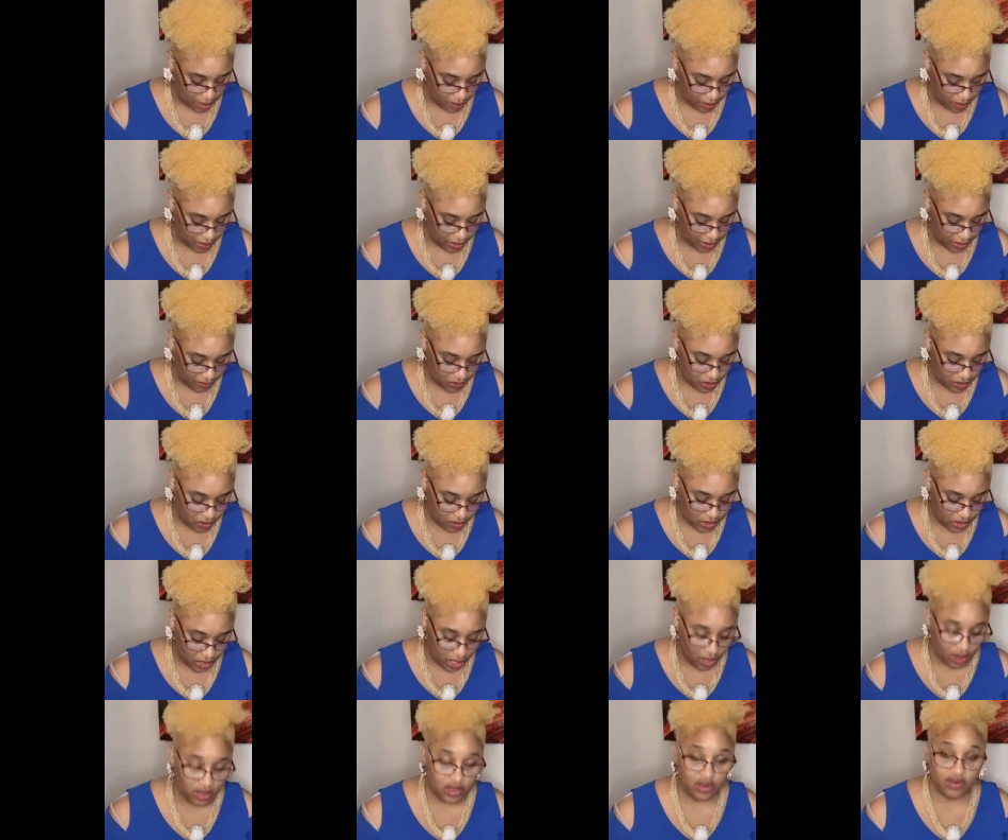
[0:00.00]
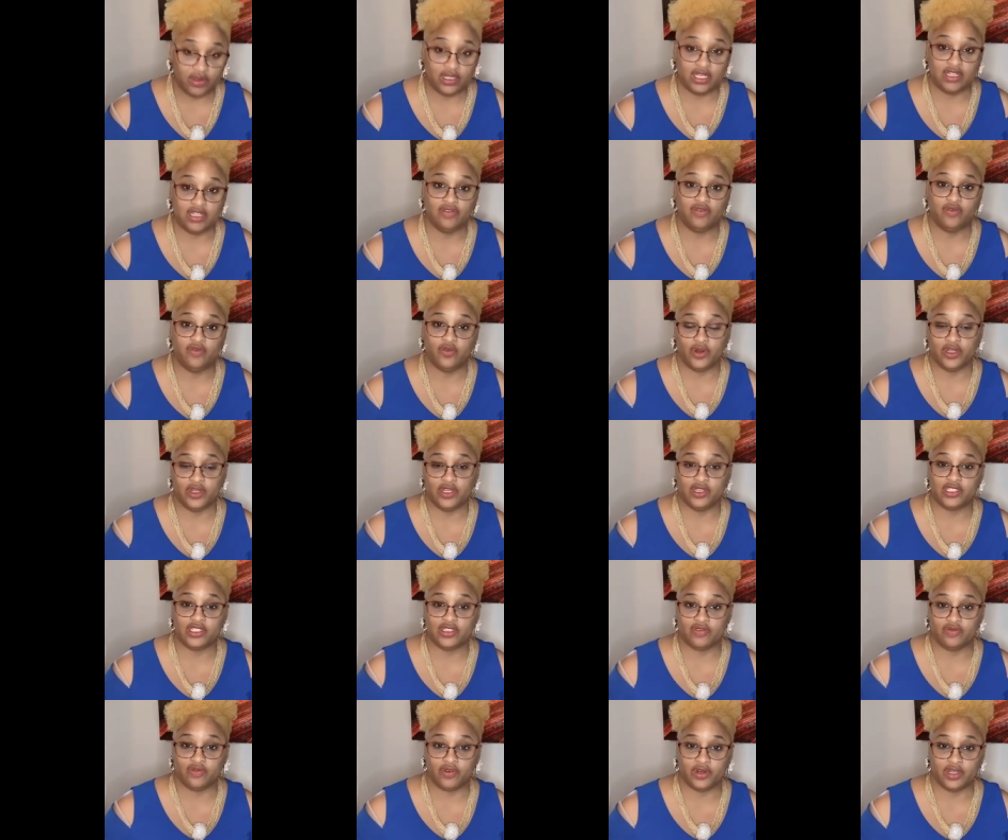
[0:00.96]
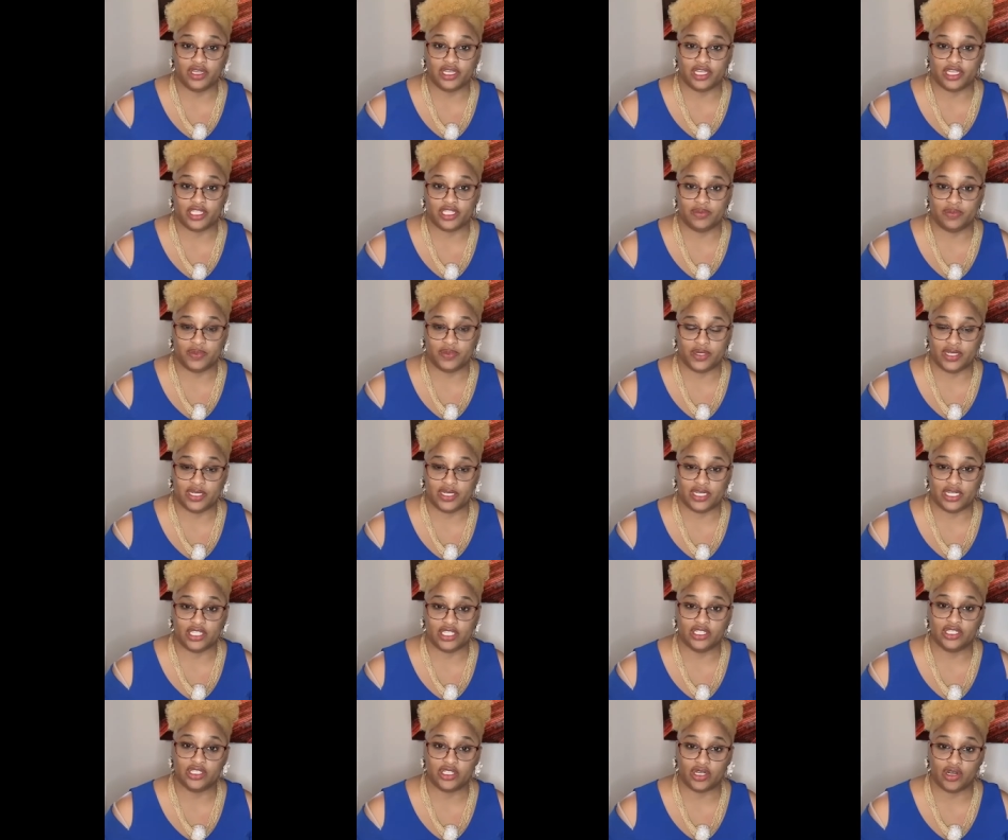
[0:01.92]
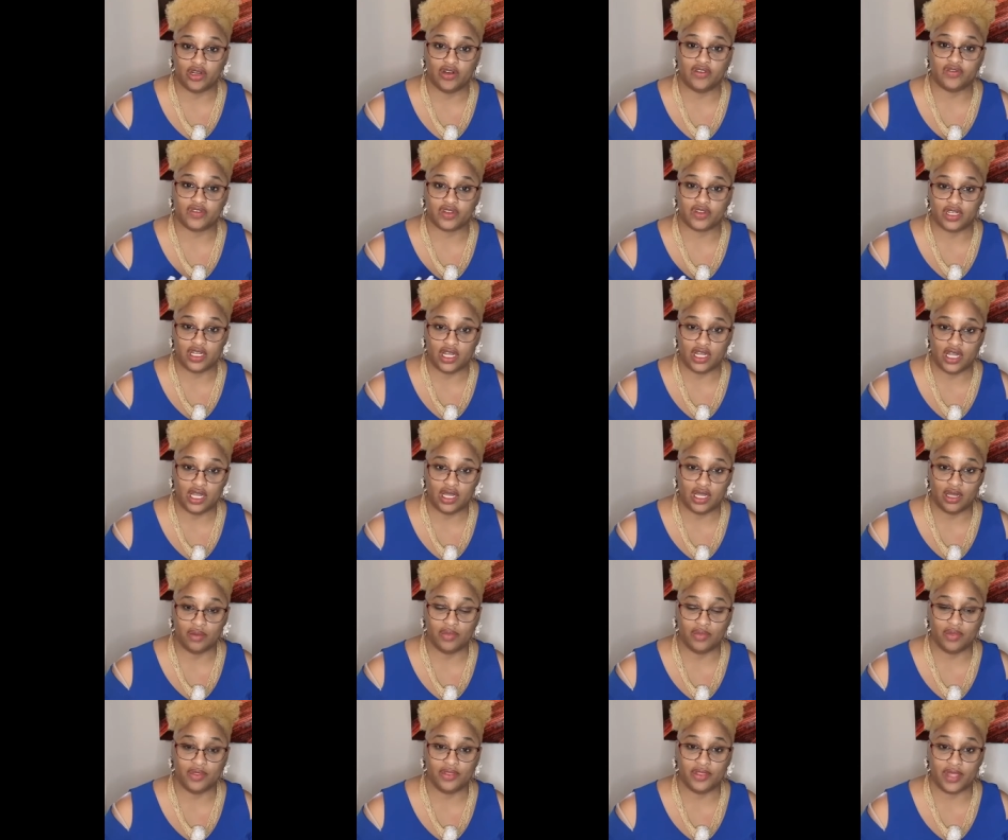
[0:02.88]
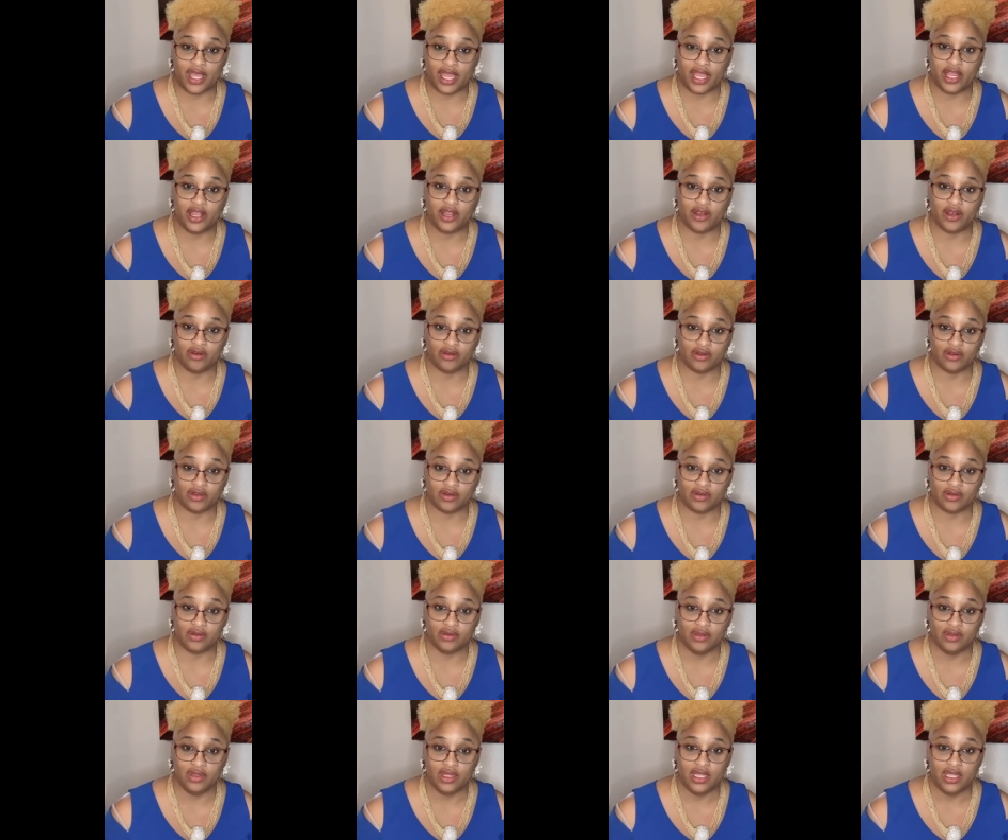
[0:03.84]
But if you don't, you'll need four years of work experience to overcome that hurdle.